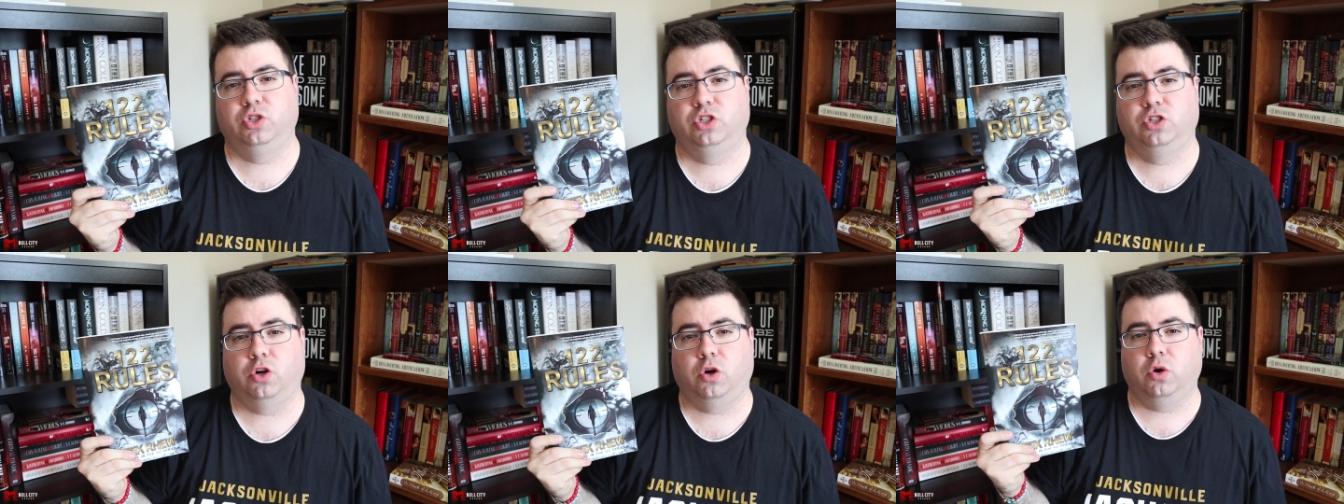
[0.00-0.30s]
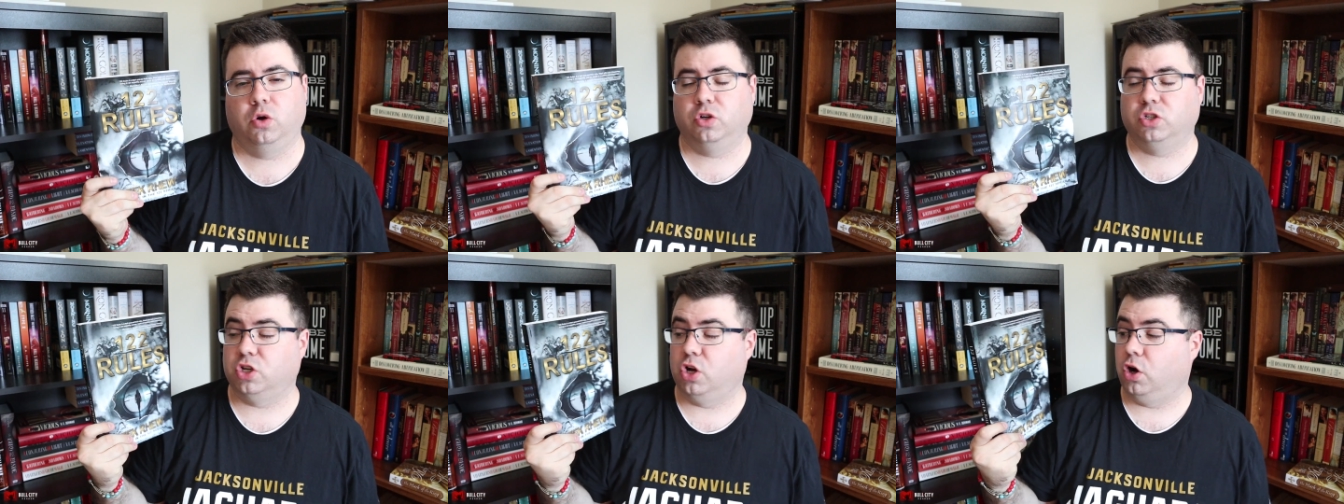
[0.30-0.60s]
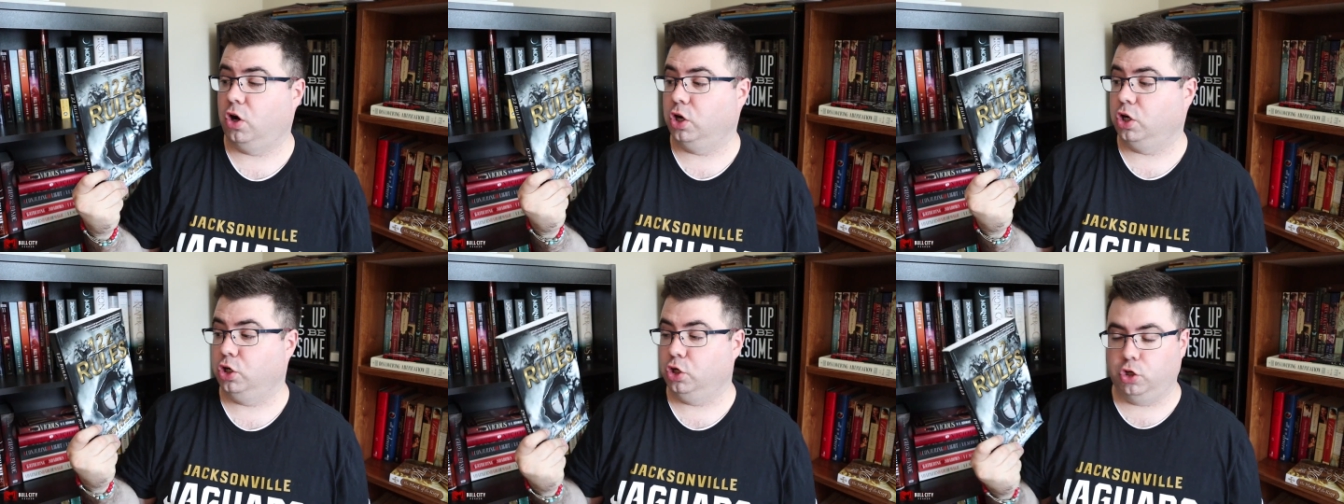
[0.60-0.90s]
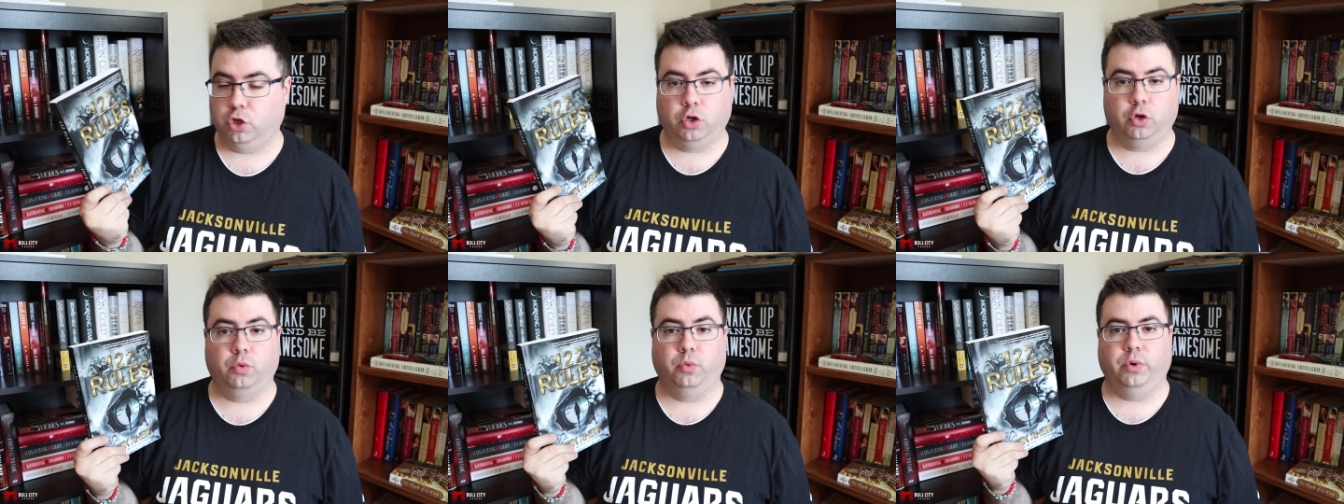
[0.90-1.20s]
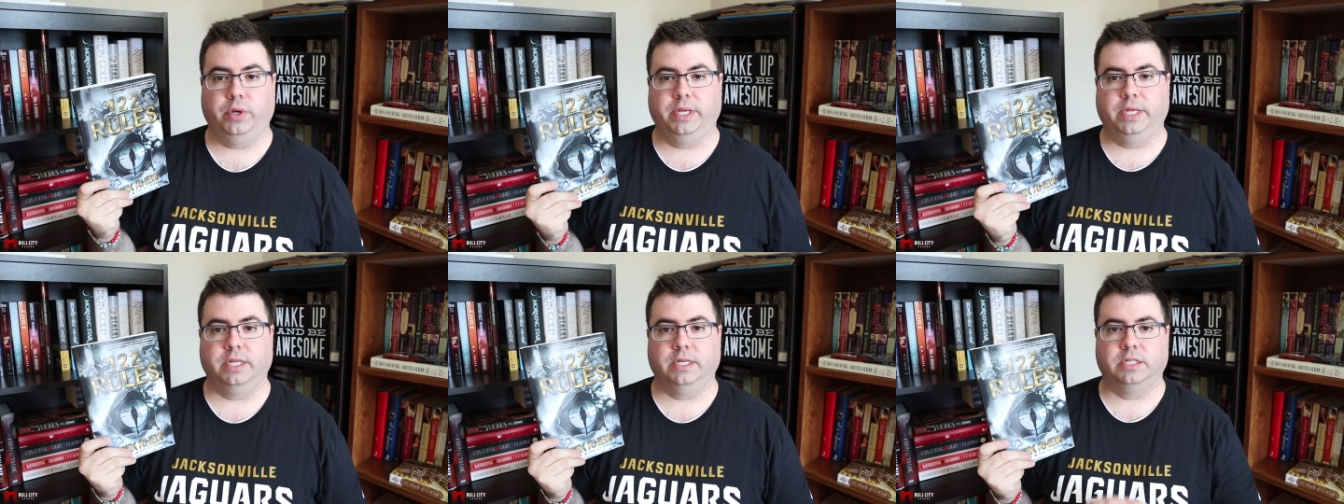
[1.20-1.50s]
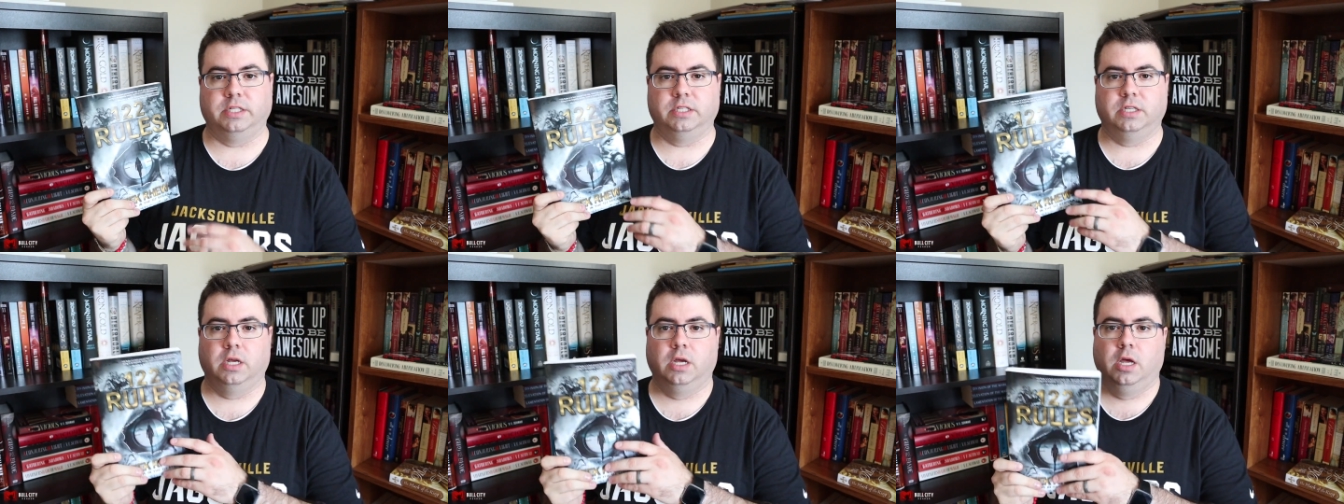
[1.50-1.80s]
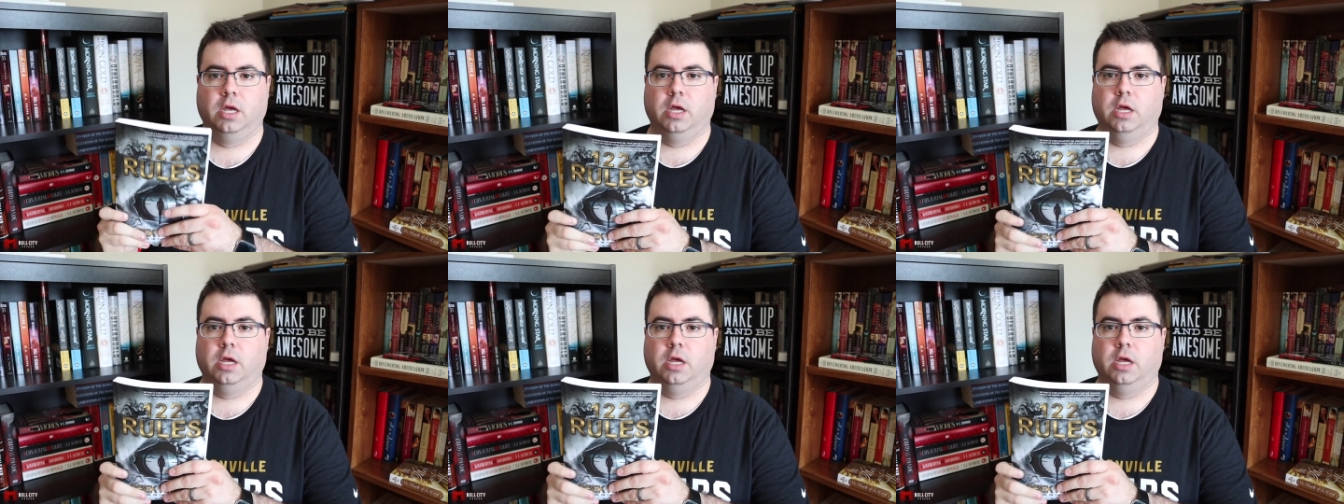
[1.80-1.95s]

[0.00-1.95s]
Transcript: stars on Goodreads.